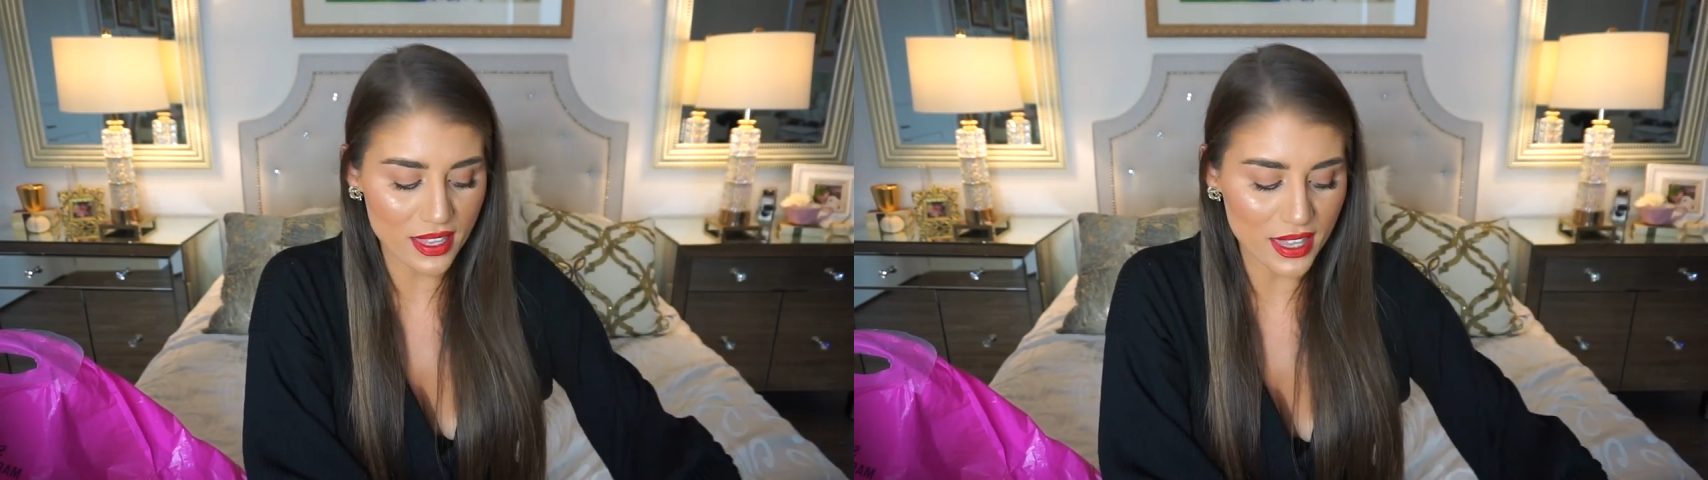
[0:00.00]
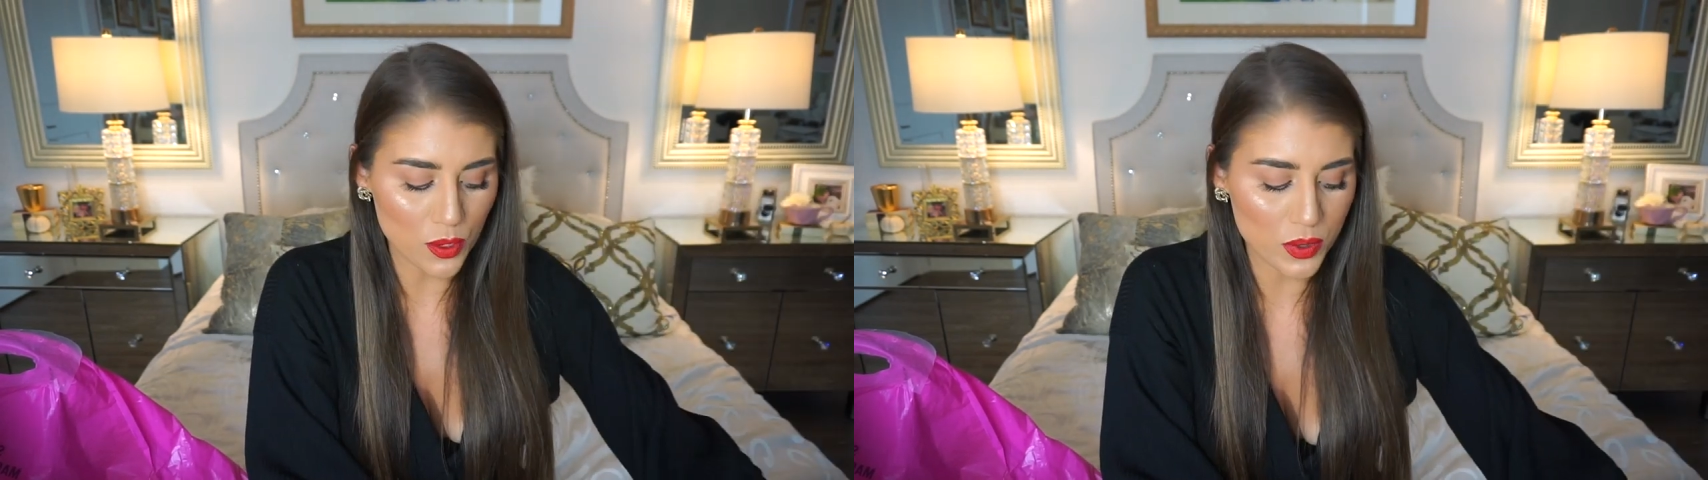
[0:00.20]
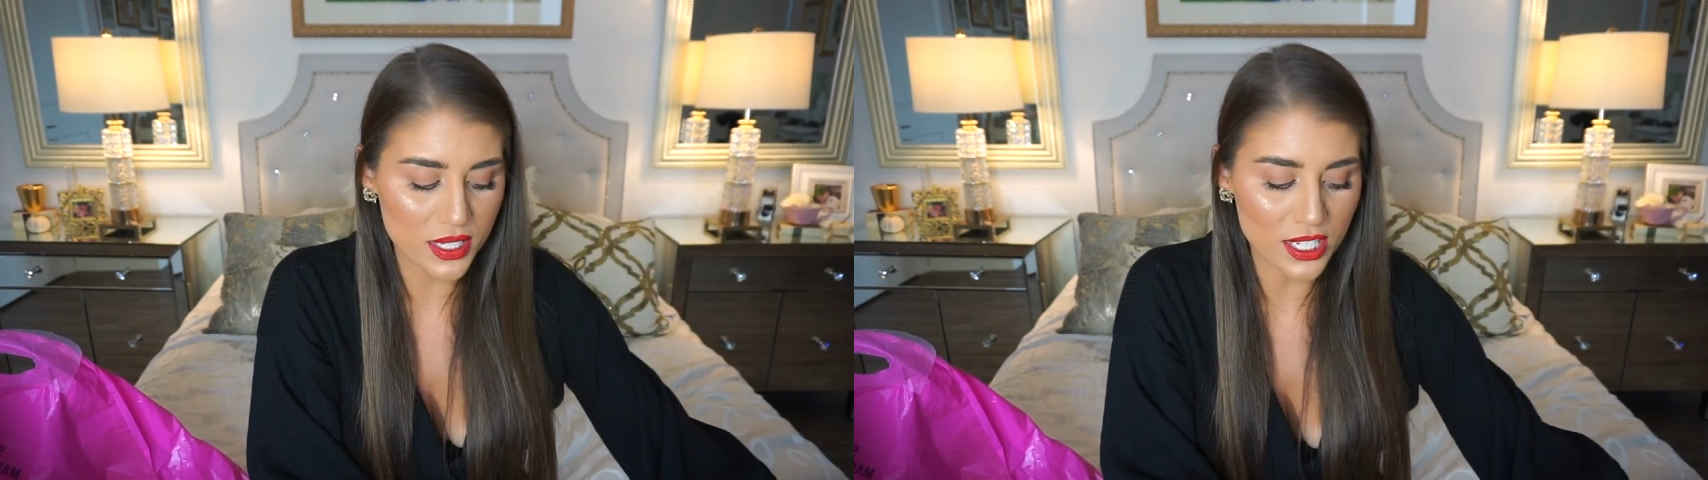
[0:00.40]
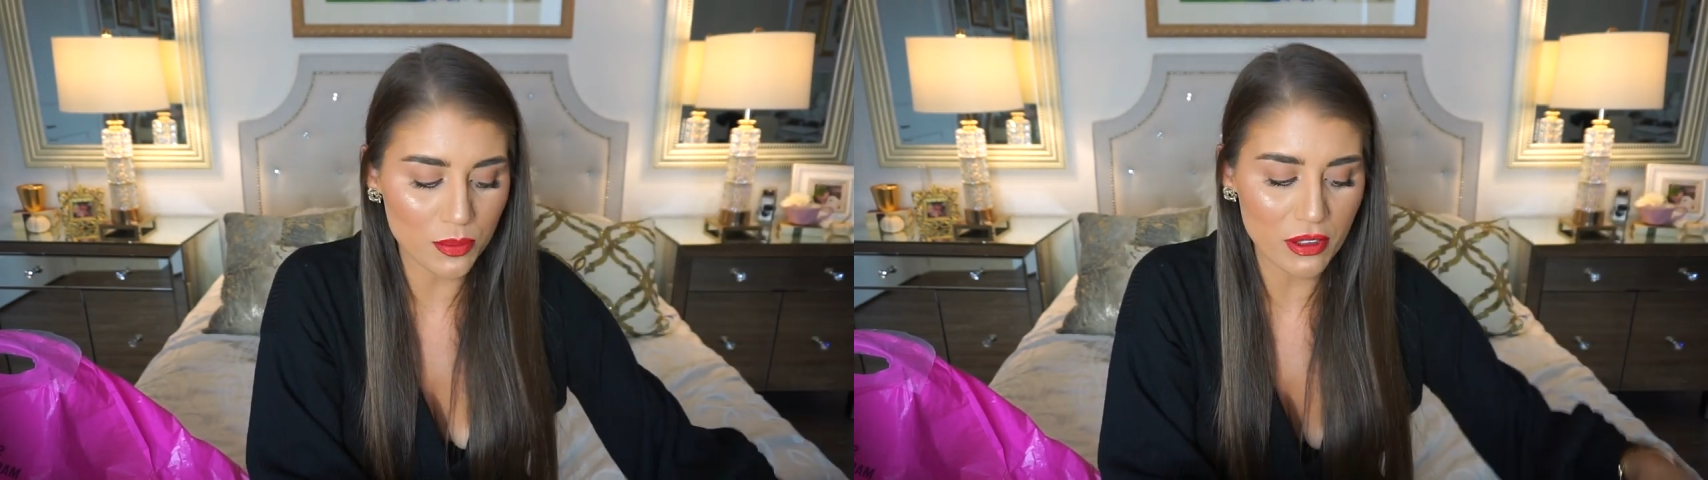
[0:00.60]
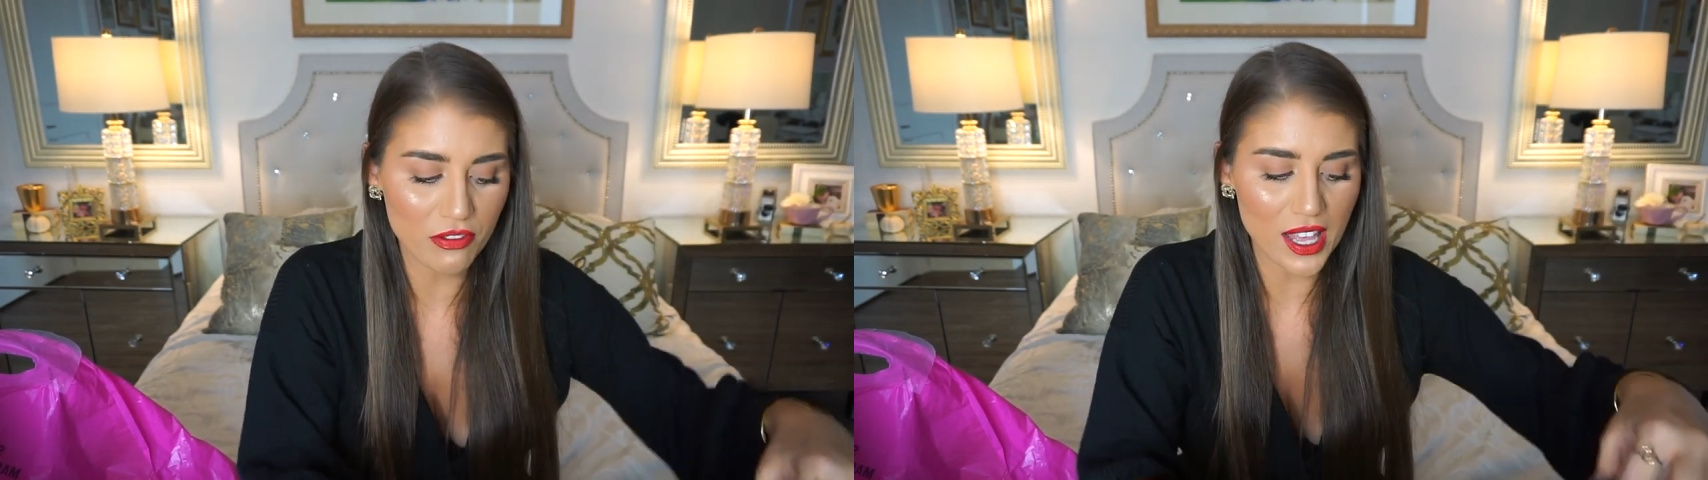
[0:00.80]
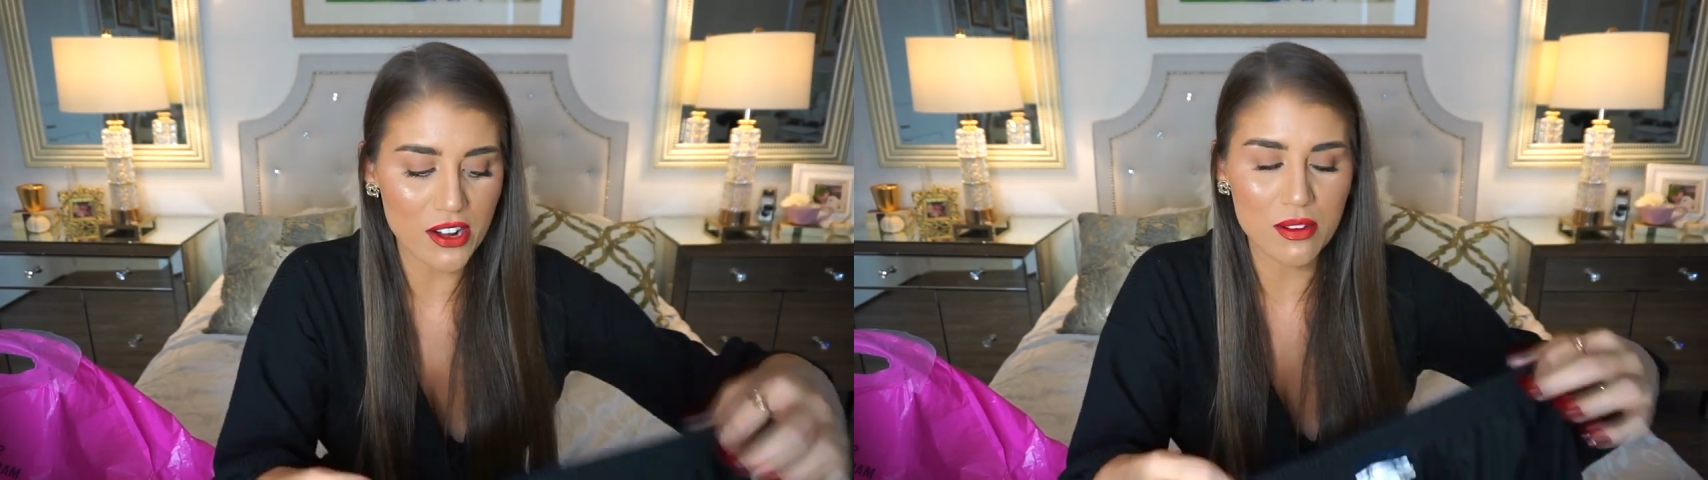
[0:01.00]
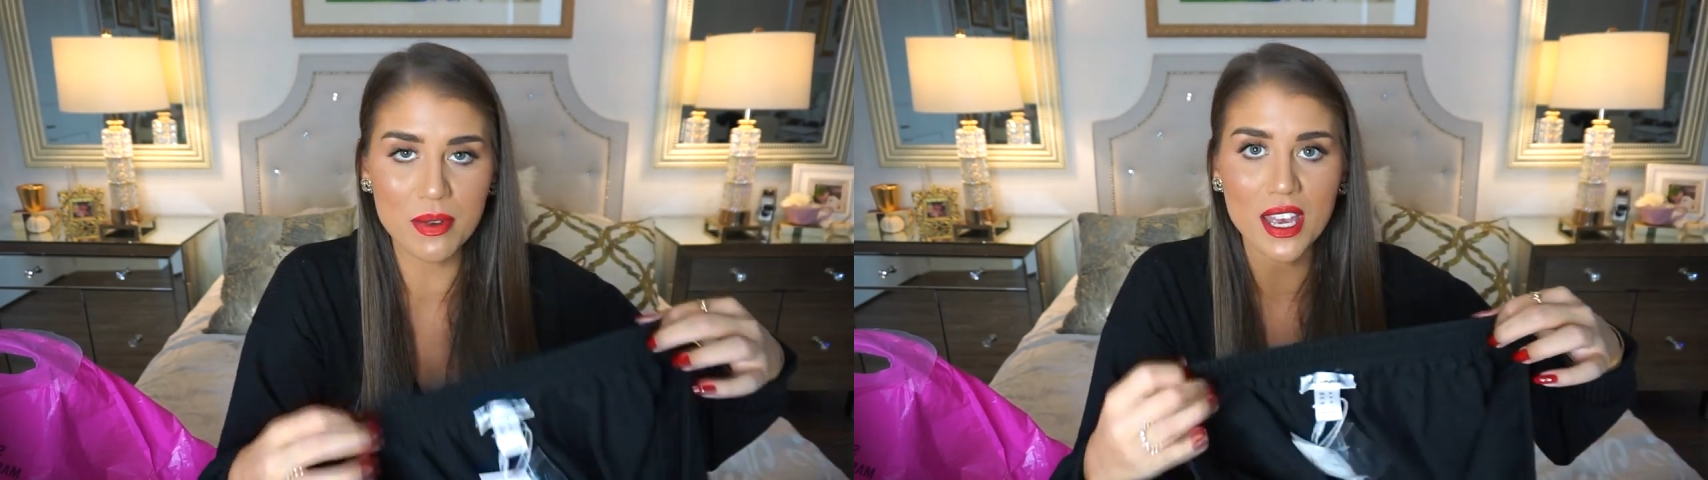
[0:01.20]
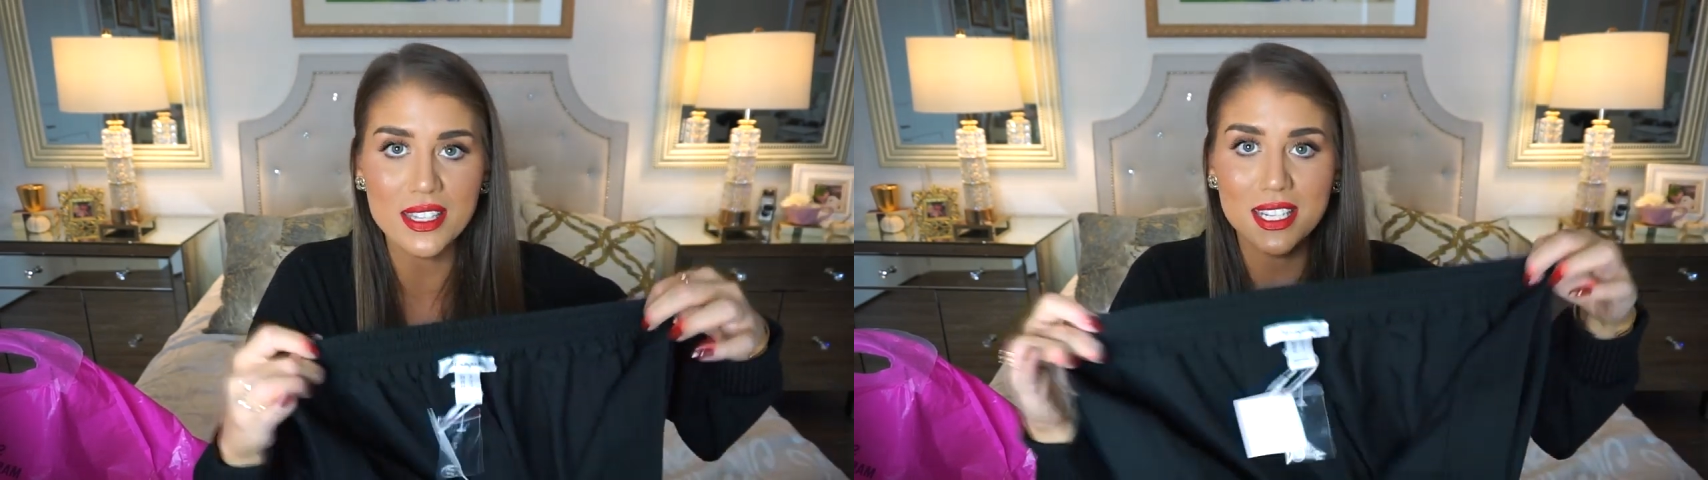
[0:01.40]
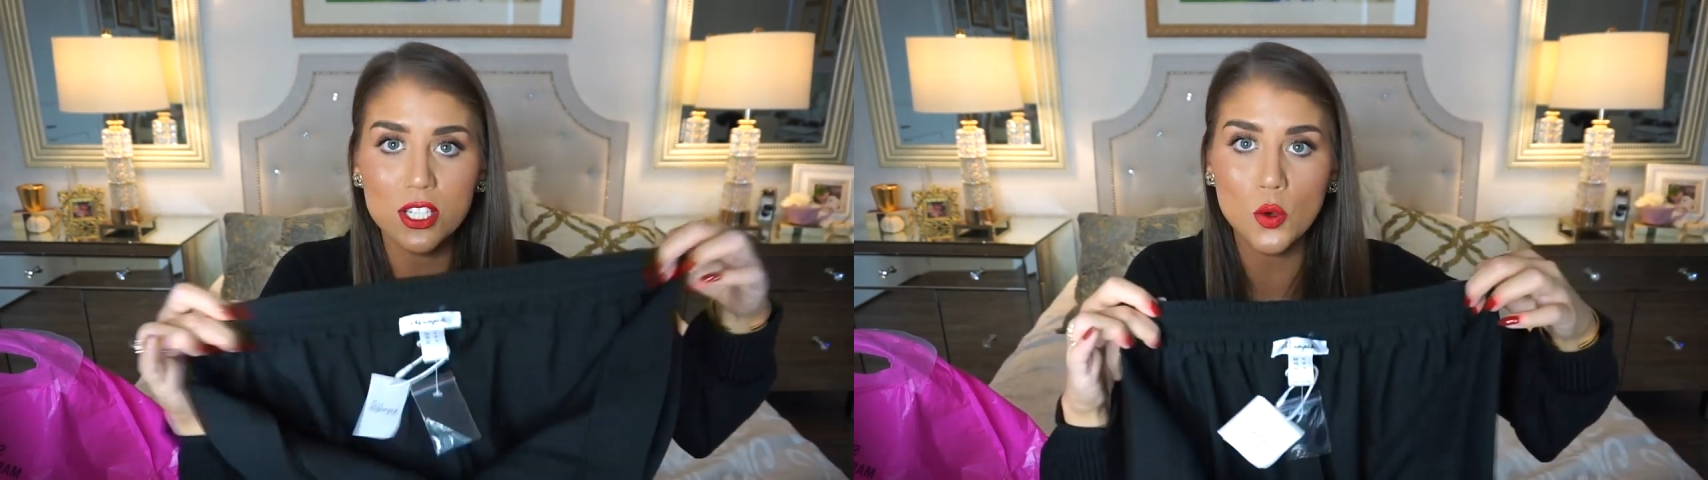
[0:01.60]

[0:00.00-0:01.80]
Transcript: think that it will still be flattering because it